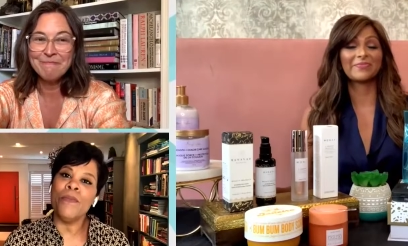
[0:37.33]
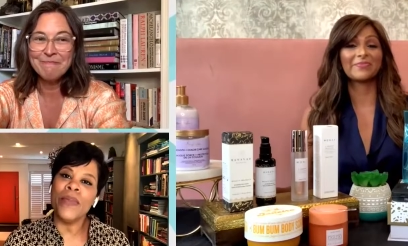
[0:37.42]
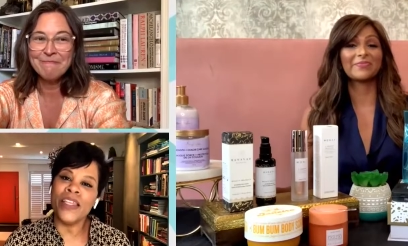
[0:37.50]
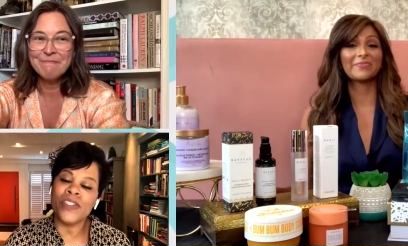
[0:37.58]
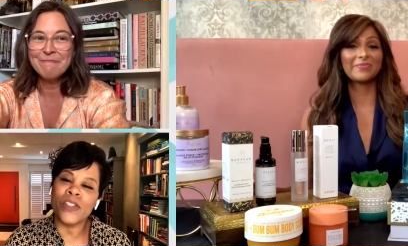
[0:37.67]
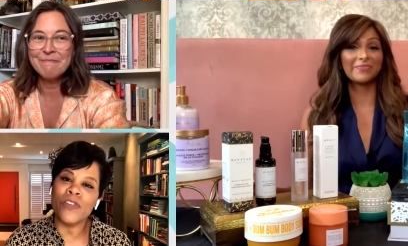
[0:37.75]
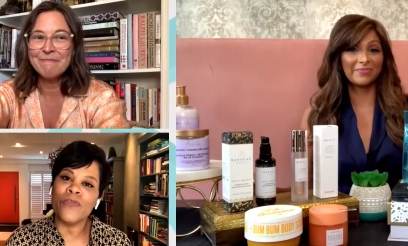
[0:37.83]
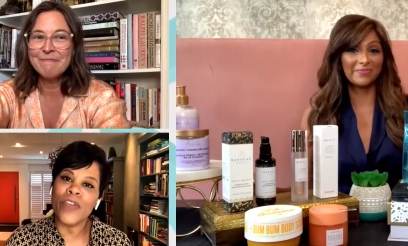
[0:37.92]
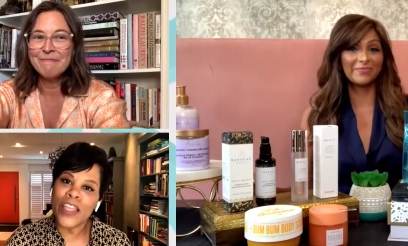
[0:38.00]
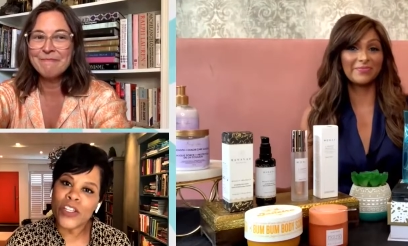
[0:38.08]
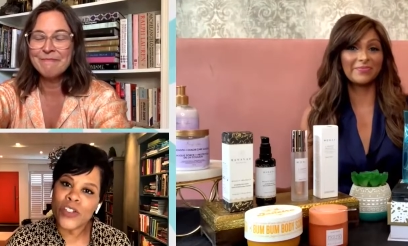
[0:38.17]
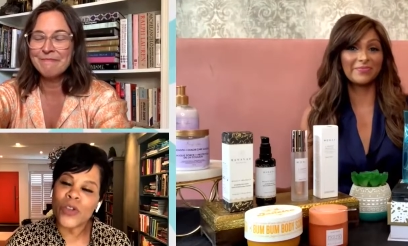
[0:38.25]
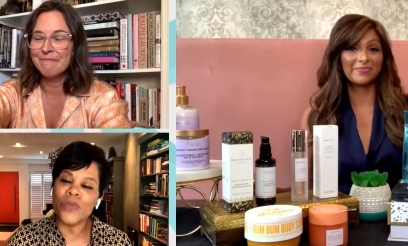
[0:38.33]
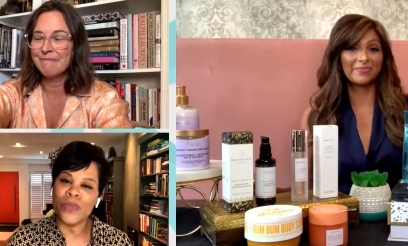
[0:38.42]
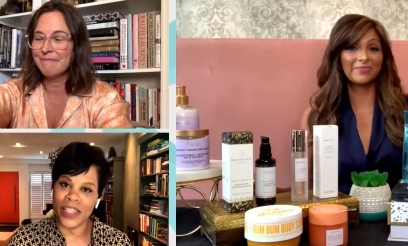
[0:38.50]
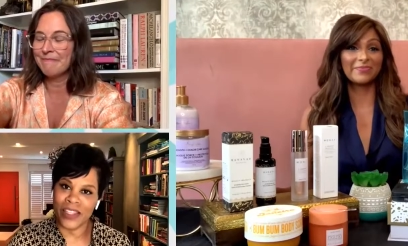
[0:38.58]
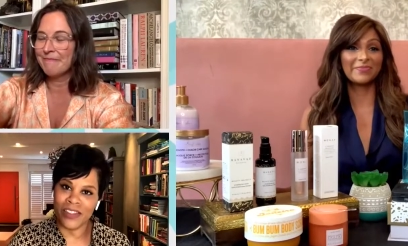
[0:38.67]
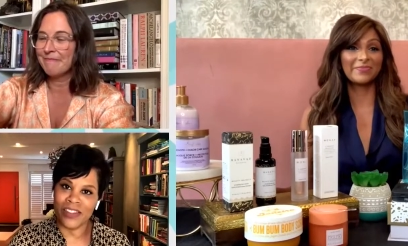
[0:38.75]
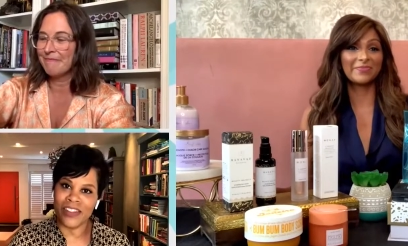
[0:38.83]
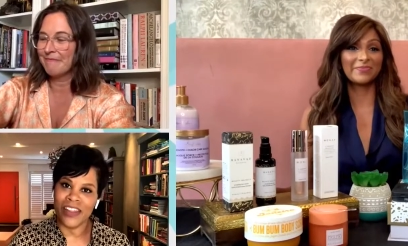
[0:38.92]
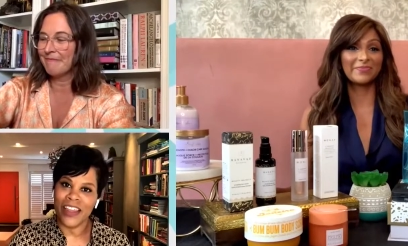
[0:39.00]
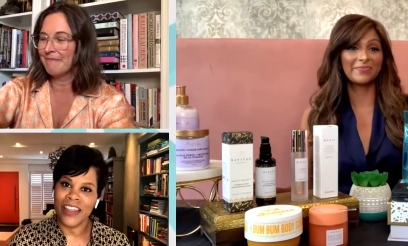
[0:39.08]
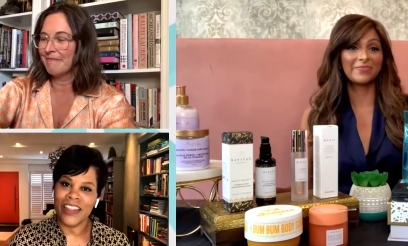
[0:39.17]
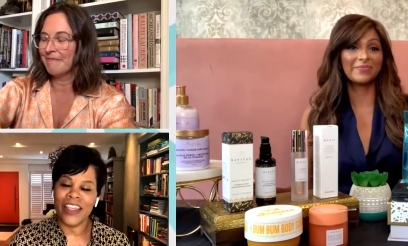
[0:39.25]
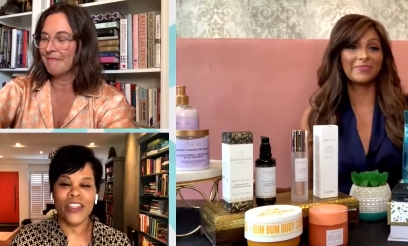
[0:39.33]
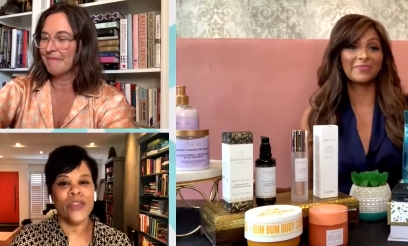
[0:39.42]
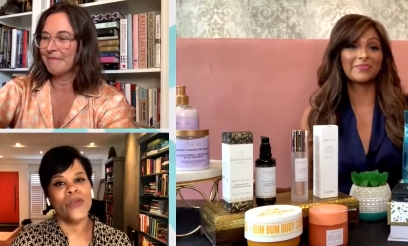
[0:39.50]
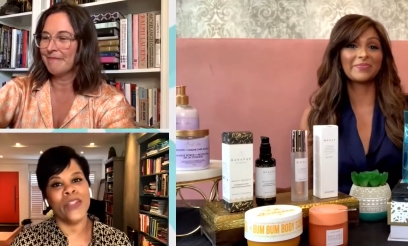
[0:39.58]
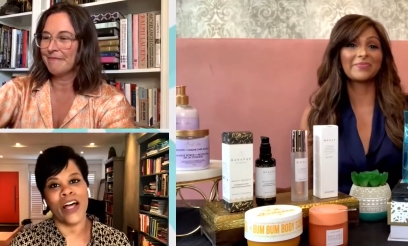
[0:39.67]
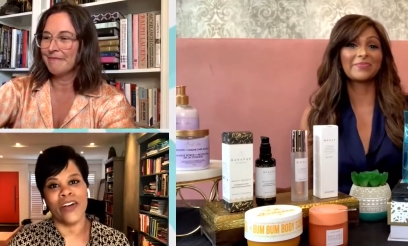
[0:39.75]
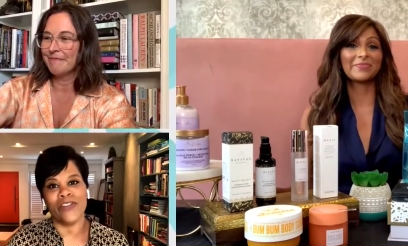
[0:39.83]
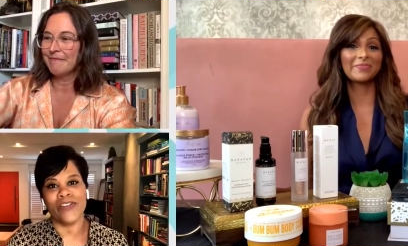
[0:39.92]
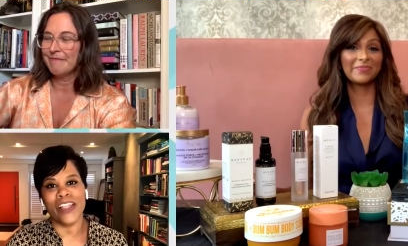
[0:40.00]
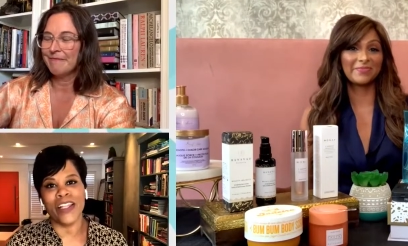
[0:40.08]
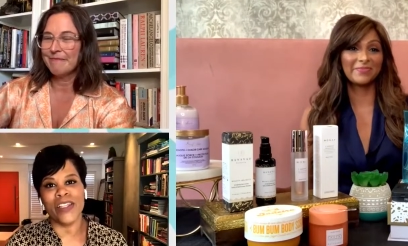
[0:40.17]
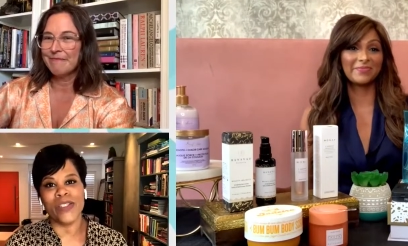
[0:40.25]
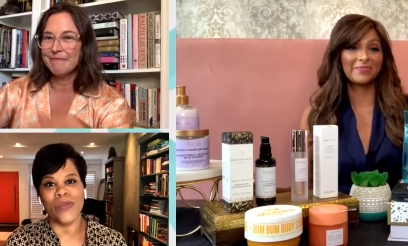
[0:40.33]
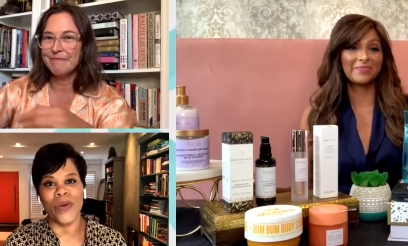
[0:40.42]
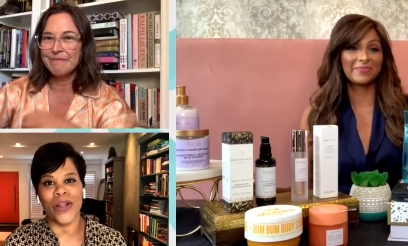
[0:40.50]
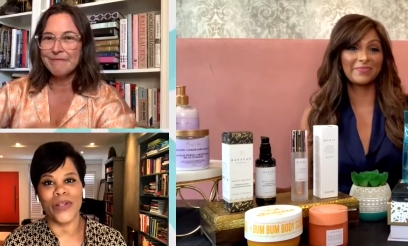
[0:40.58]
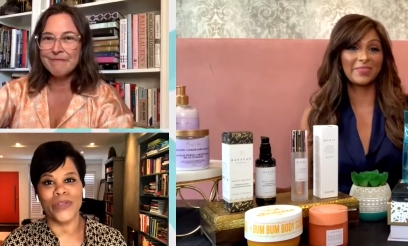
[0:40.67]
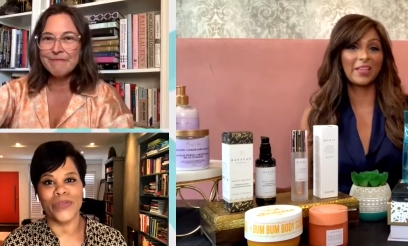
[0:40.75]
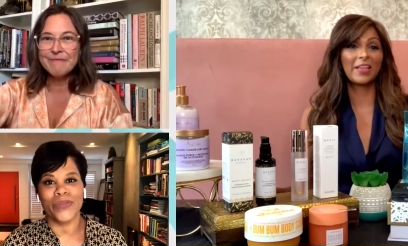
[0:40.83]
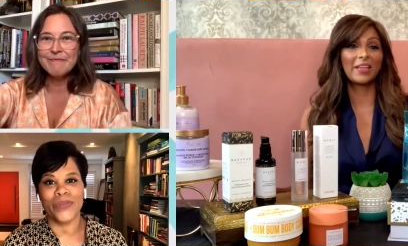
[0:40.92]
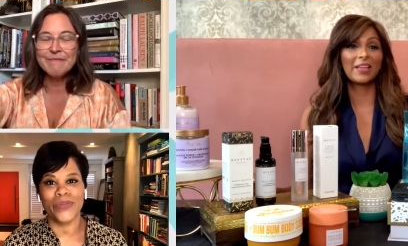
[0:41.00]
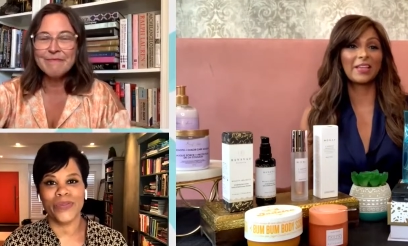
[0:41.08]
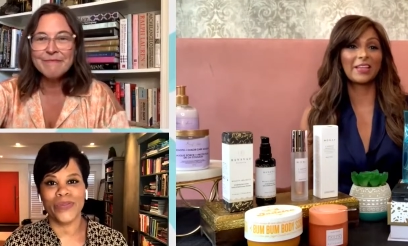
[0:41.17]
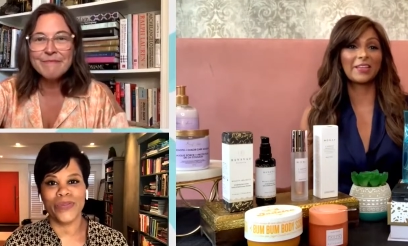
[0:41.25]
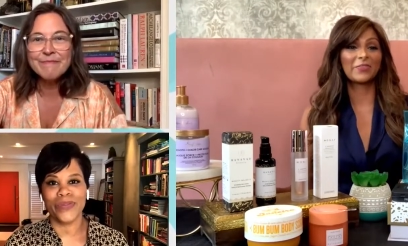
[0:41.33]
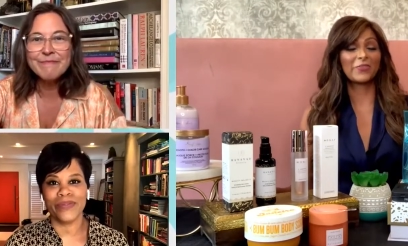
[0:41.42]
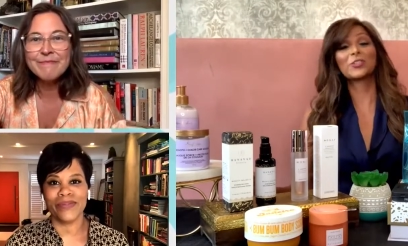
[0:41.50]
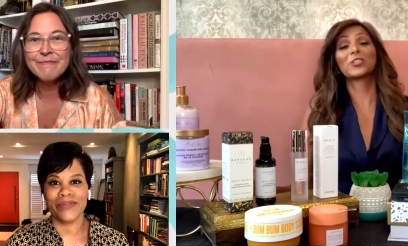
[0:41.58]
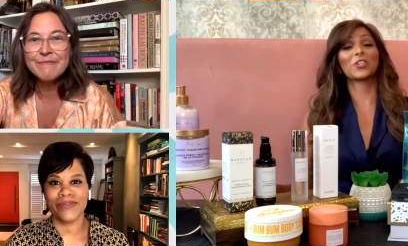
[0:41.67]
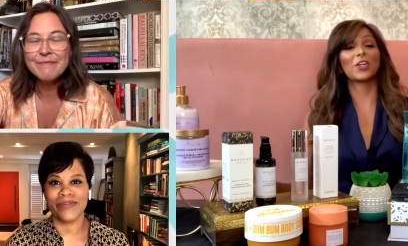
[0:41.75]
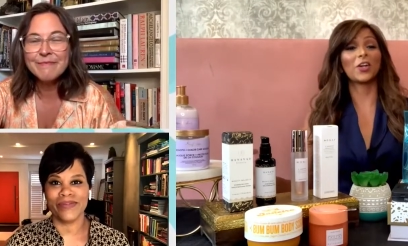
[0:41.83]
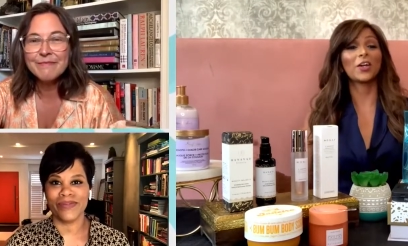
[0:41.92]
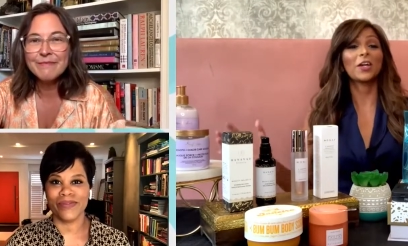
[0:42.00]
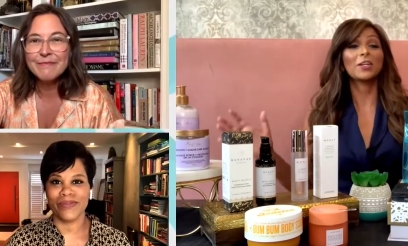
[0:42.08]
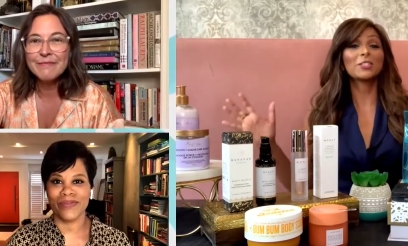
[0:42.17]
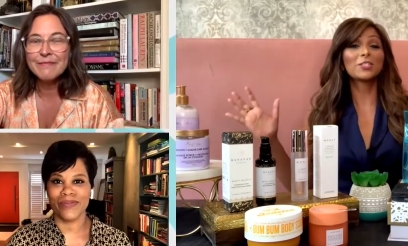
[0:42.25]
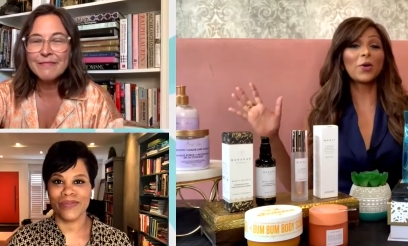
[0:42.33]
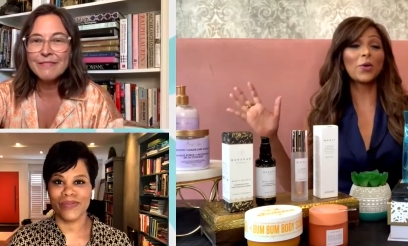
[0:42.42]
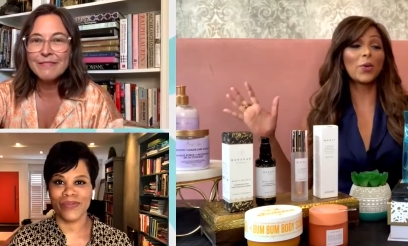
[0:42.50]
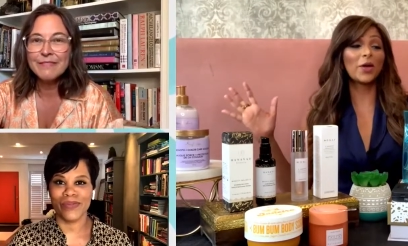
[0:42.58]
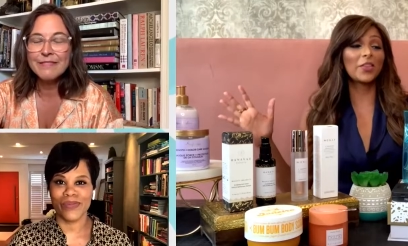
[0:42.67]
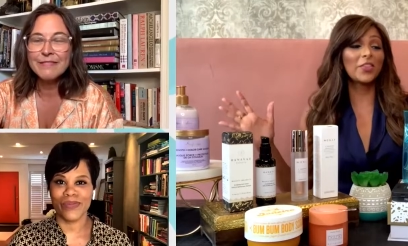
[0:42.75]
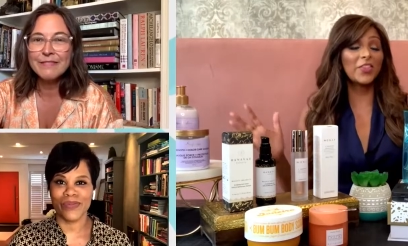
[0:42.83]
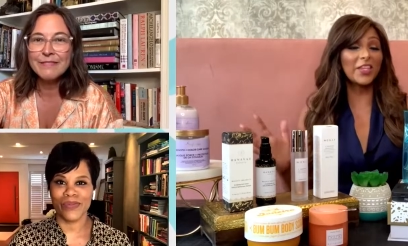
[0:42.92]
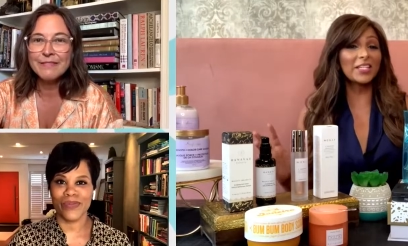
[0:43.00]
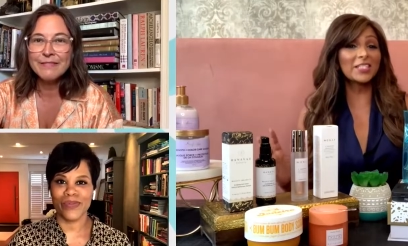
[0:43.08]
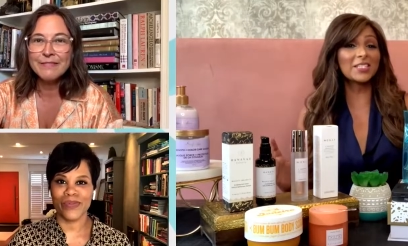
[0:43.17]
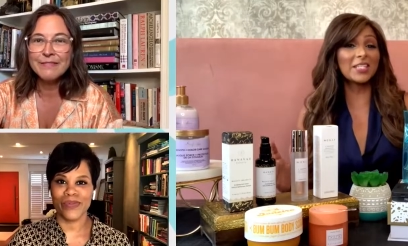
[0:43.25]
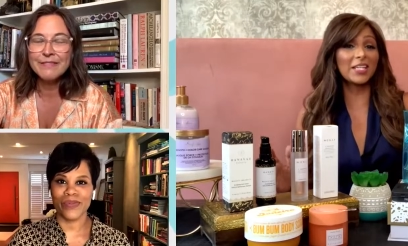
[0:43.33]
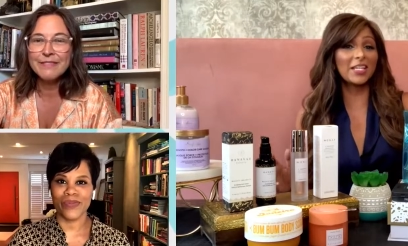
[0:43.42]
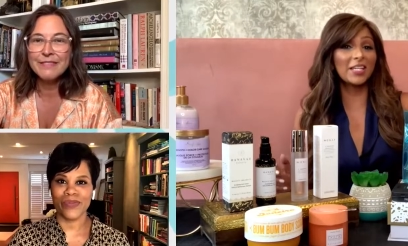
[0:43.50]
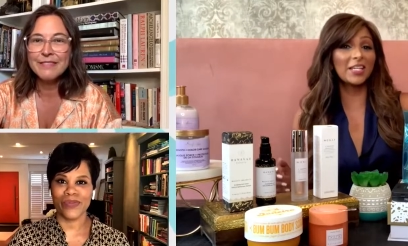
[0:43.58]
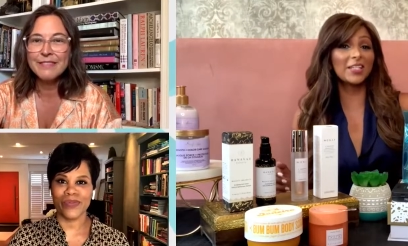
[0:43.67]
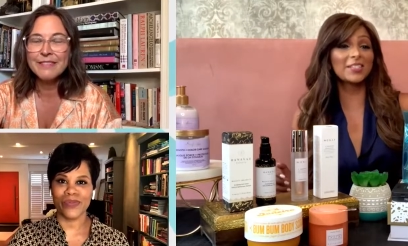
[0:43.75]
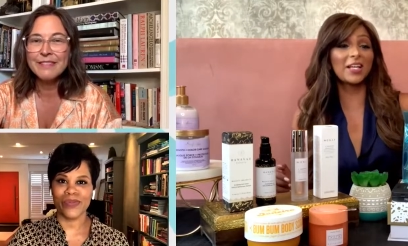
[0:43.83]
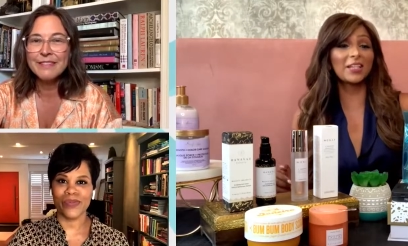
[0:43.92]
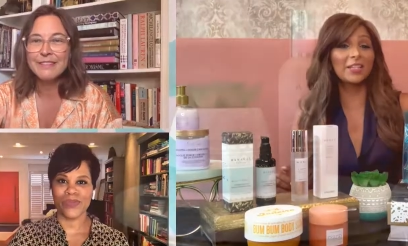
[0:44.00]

Speaker 1: a mist, a facial mist that you love. Tell us more.
Speaker 2: For sure. So this is